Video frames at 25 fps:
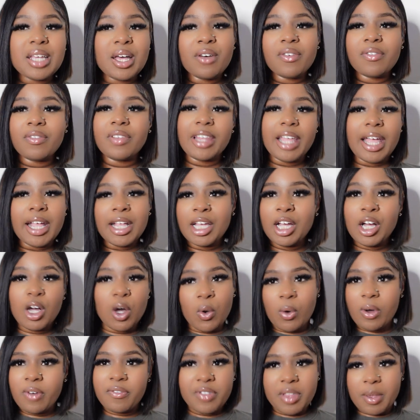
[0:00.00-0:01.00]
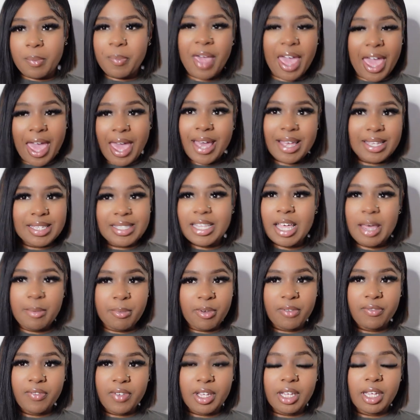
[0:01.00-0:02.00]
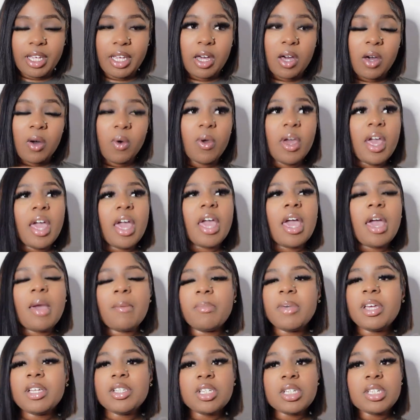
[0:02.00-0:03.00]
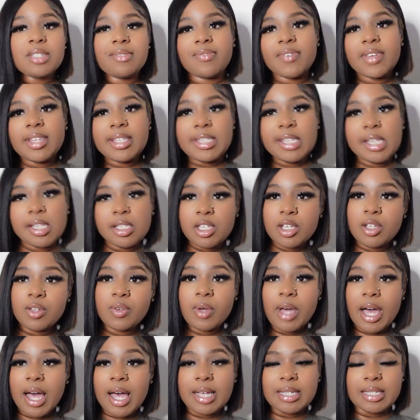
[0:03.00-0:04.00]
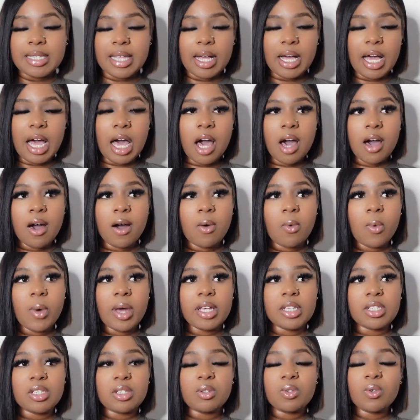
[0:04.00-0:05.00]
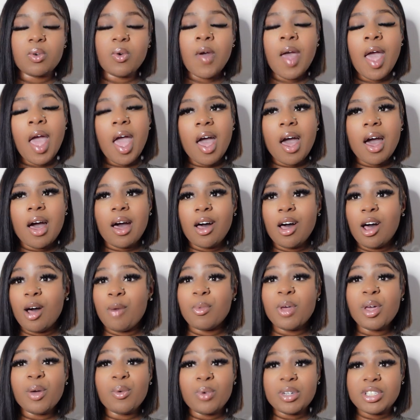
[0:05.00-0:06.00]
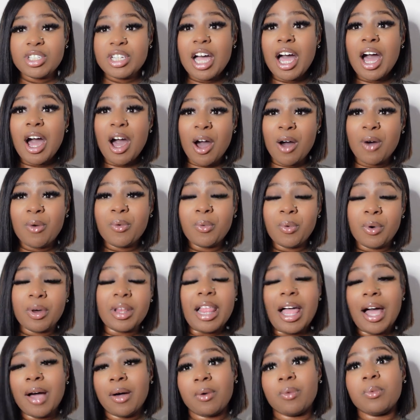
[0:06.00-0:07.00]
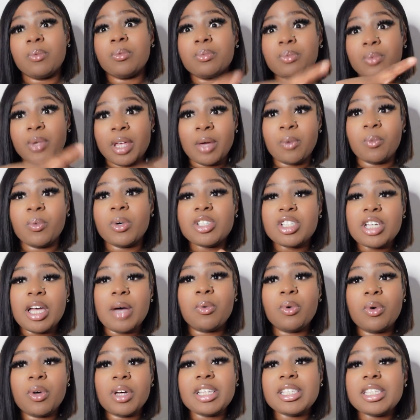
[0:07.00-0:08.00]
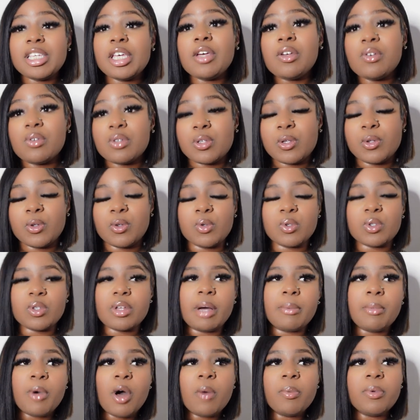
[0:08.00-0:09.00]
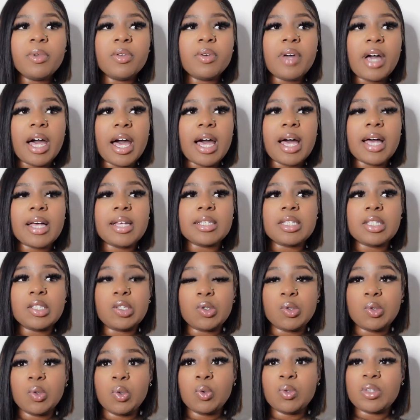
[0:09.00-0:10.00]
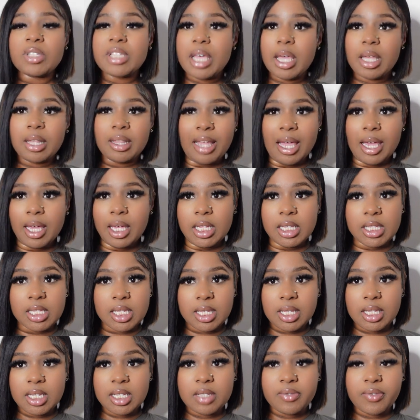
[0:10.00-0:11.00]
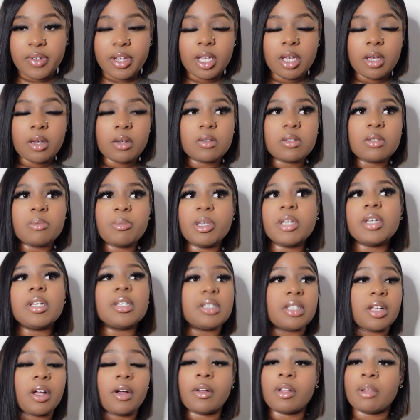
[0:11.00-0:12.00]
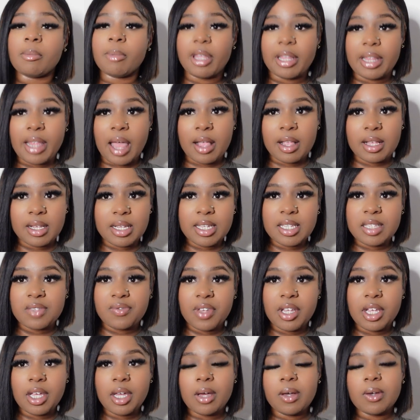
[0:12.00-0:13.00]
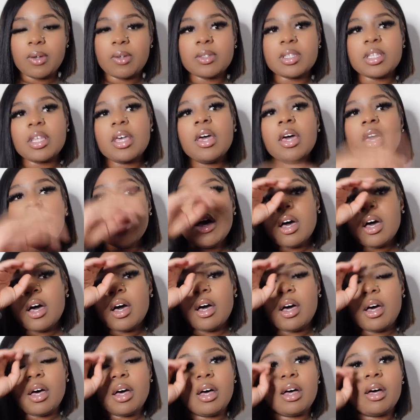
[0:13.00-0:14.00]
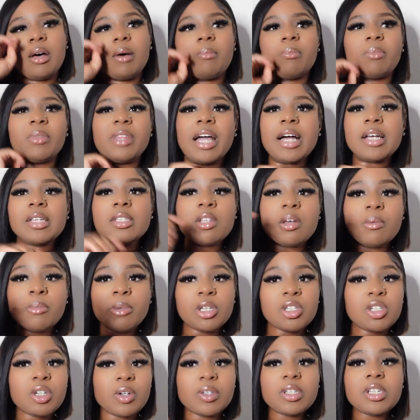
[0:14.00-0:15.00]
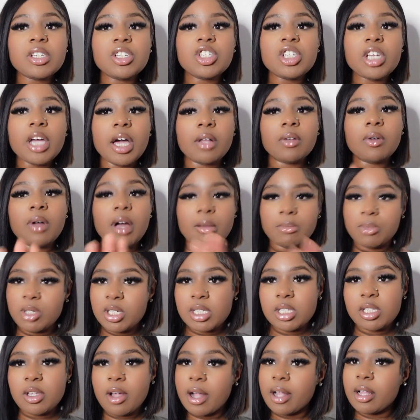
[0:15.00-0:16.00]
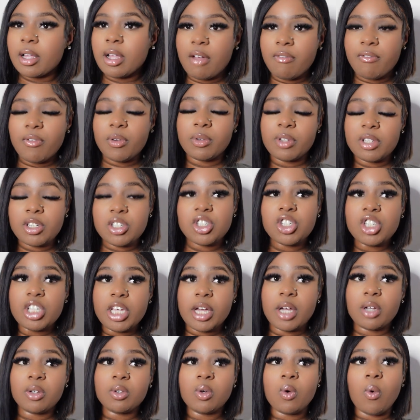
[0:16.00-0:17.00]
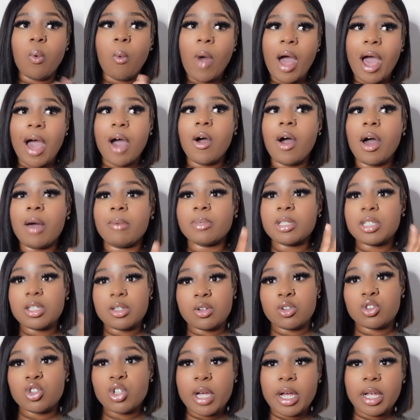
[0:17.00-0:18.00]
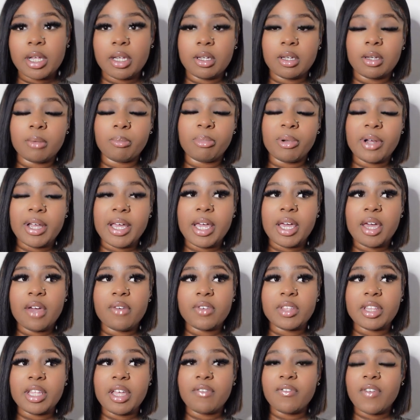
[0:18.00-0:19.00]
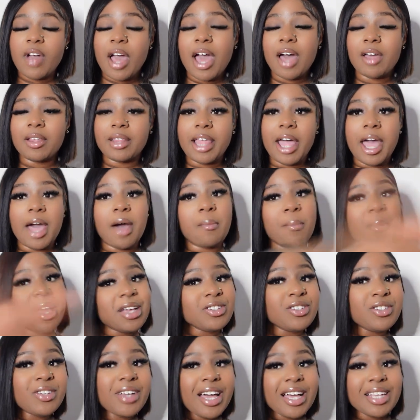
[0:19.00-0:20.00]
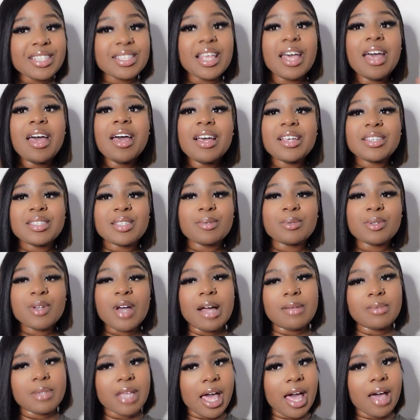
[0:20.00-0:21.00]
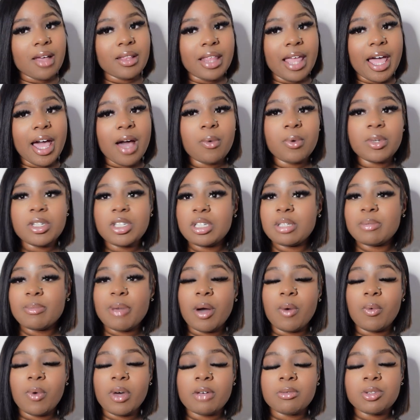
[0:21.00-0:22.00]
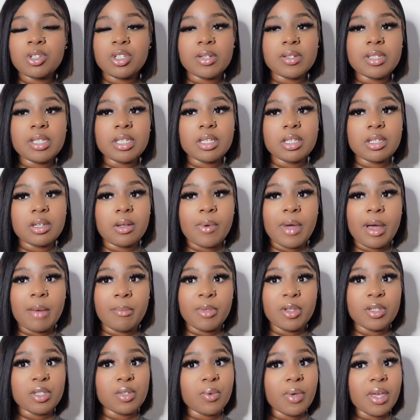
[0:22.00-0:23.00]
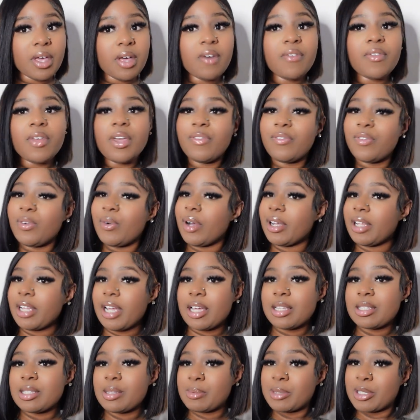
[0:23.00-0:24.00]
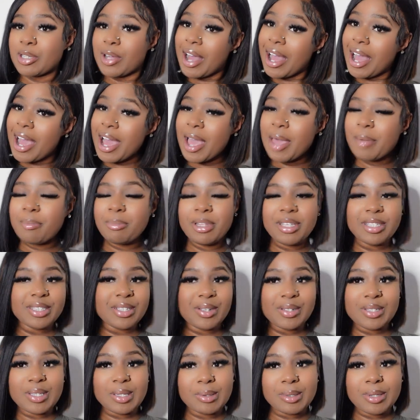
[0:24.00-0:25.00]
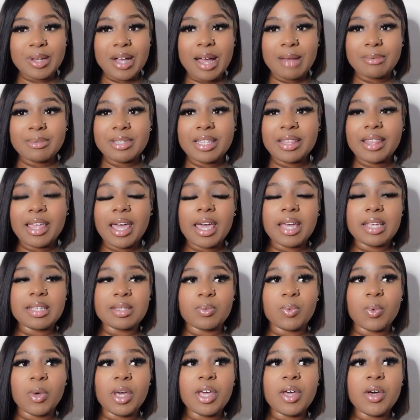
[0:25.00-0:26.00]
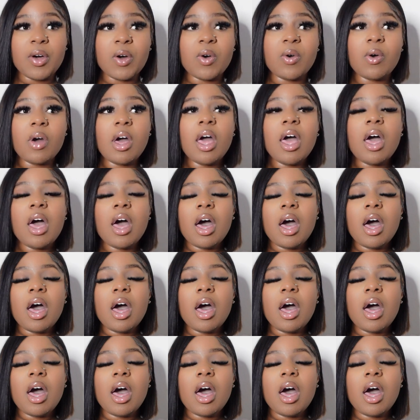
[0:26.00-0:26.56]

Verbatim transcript: of letting go of the past type of video and me just venting to you guys like i always do um and which i all will i and which I will continue to do. So I'm hoping you guys do take liking to these videos because there are going to be a lot of these videos. Um, not so much on this channel. I'm just starting off on this channel while I'm still trying to brand everything for Out Loud. Make sure you guys subscribe to Out Loud, which is my web show centered around mental health. If you are not subscribed, please go subscribe to that as well.